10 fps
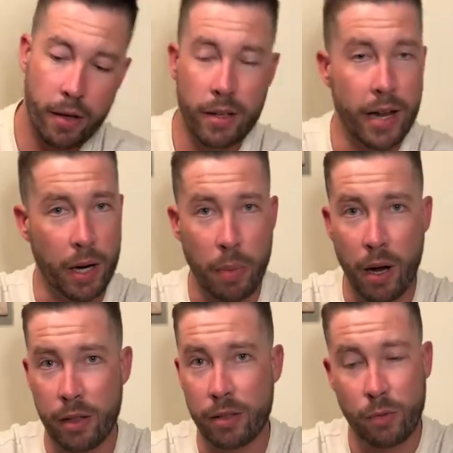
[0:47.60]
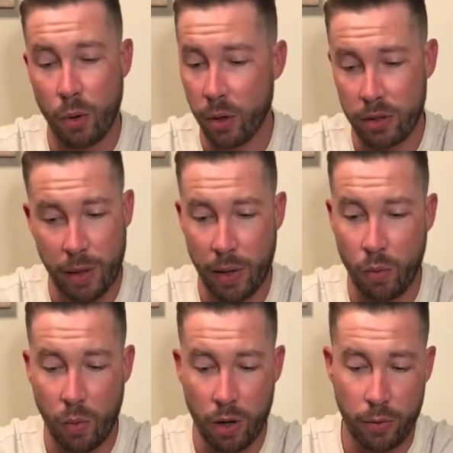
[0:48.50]
deck box, of course, I mean,
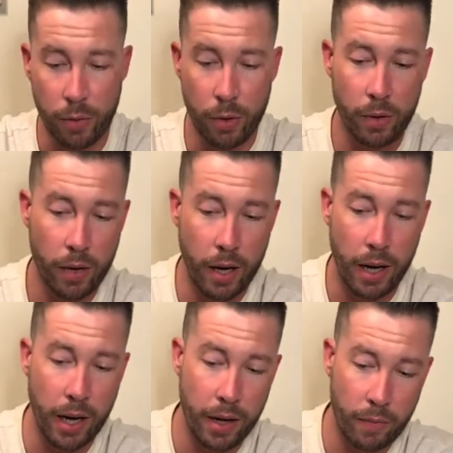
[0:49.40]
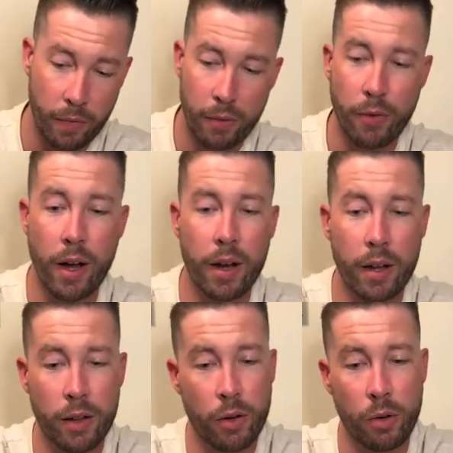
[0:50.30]
wonderful. Fun
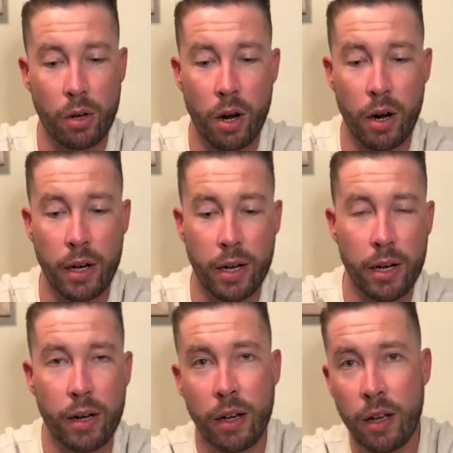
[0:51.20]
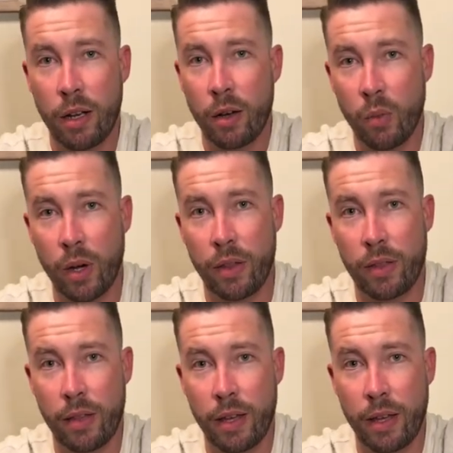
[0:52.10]
little card here with
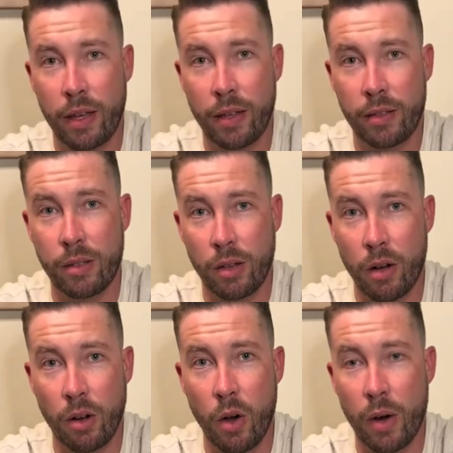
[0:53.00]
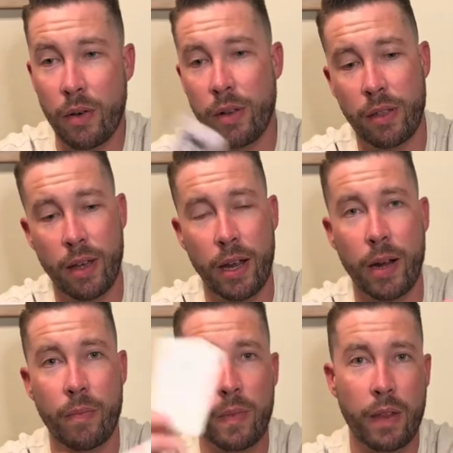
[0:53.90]
his logo and
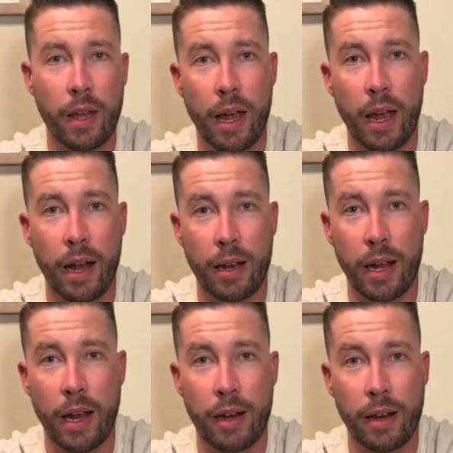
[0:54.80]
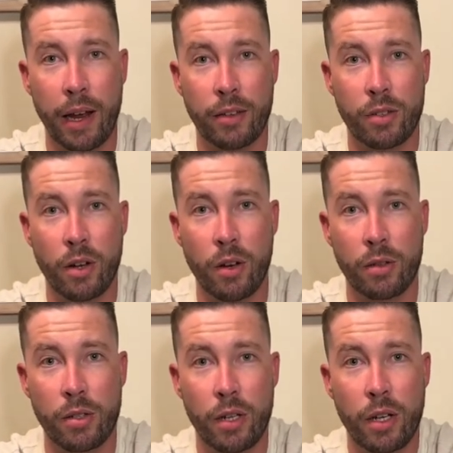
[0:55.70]
everything, and a nice
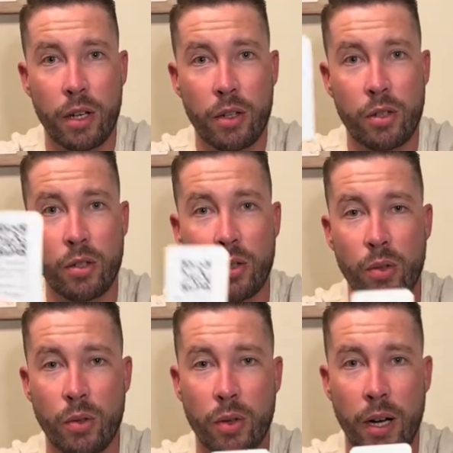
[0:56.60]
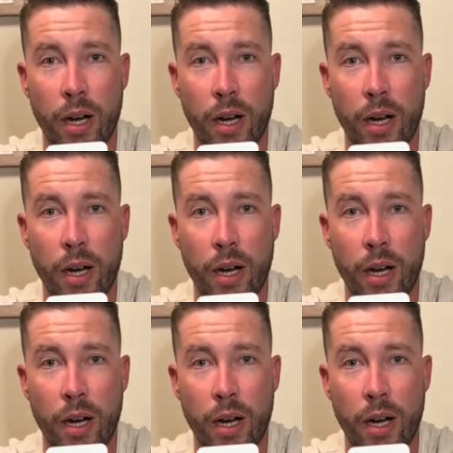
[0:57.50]
note to